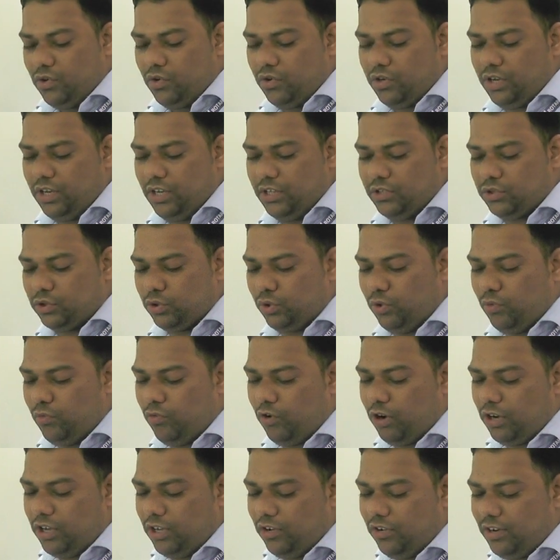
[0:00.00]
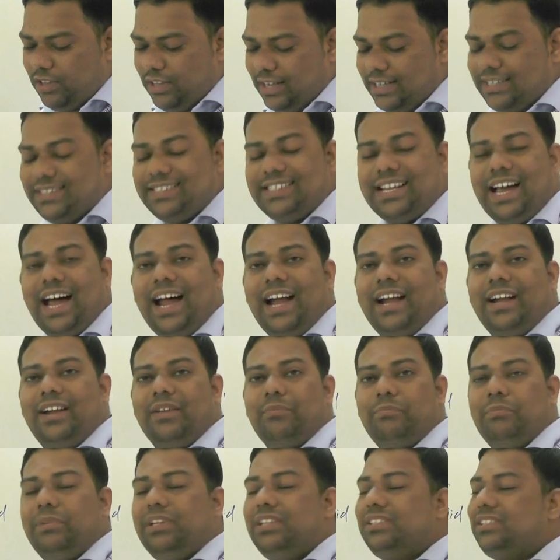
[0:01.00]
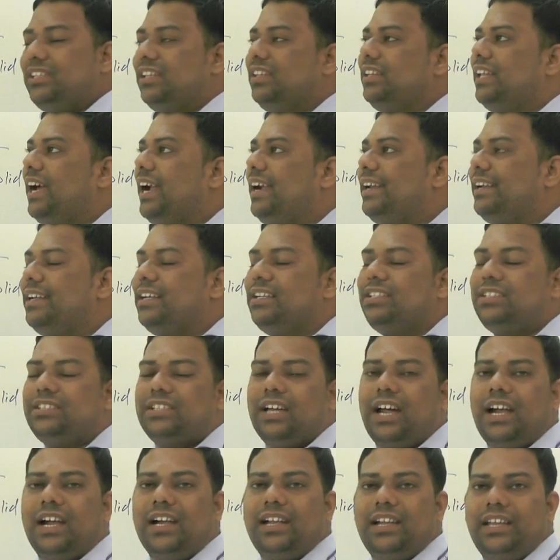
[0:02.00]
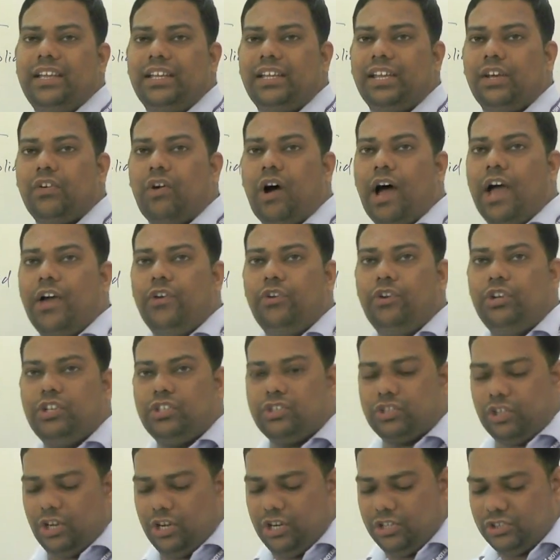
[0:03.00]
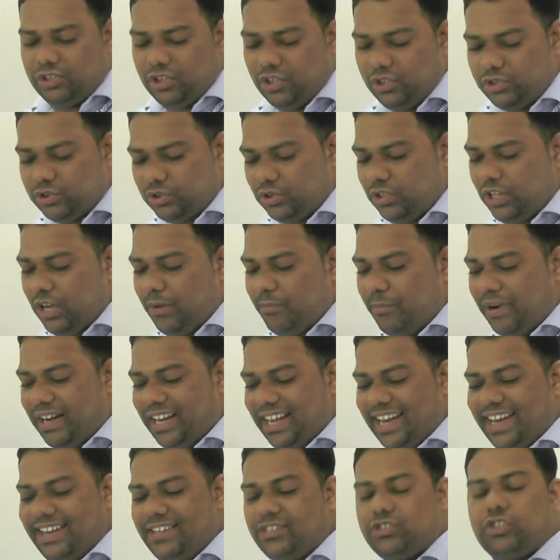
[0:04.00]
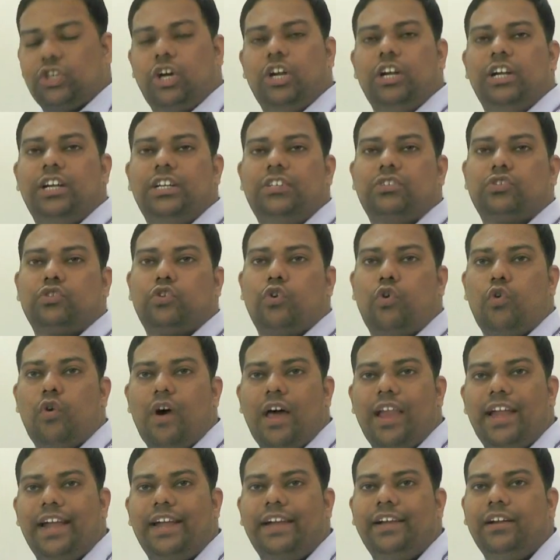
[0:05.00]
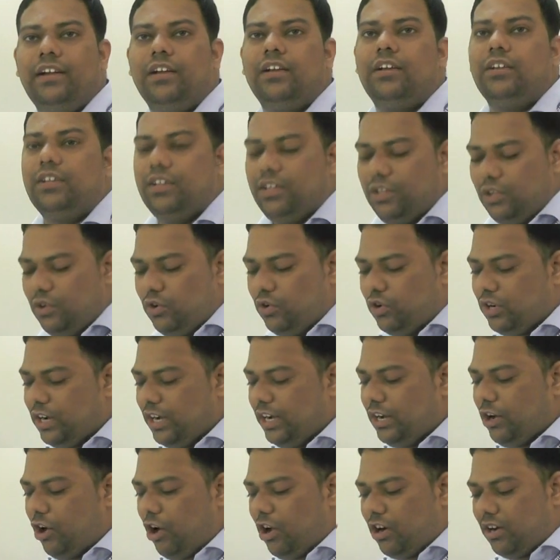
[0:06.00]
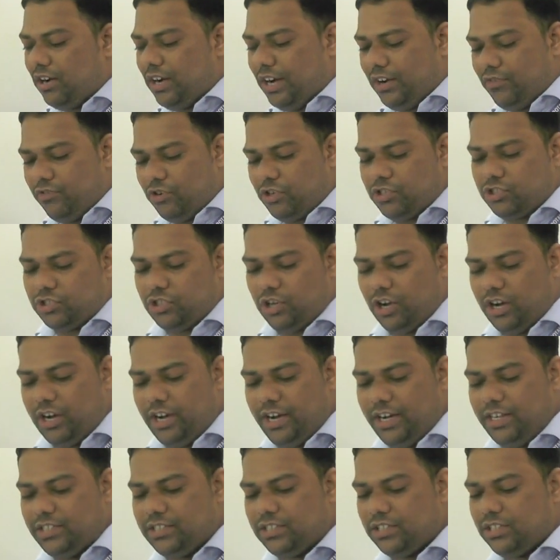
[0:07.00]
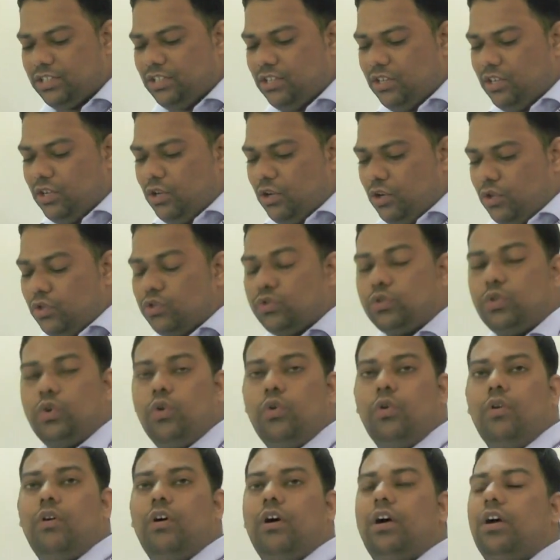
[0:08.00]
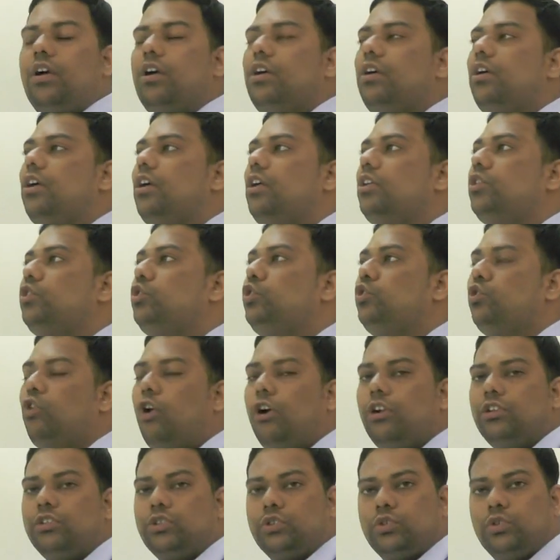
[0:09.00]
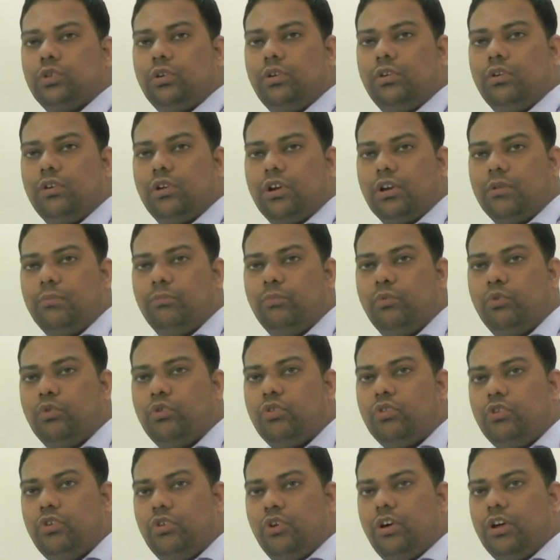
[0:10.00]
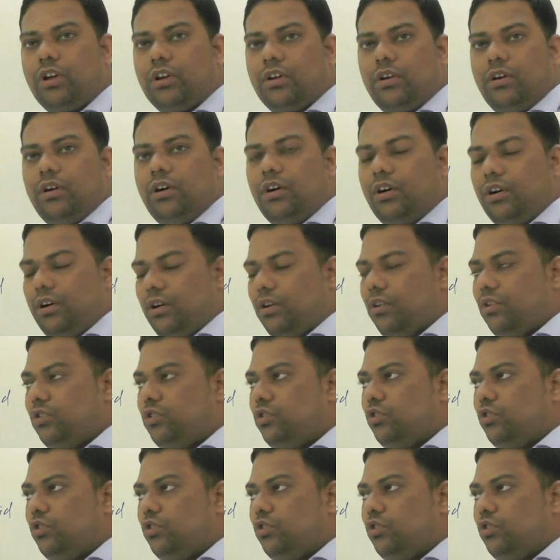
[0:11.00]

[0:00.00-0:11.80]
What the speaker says: okay, so whatever the chart means, in that they chart, they give ionic solids also, then metallic solids, covalent, okay, or network solids. So you also remove your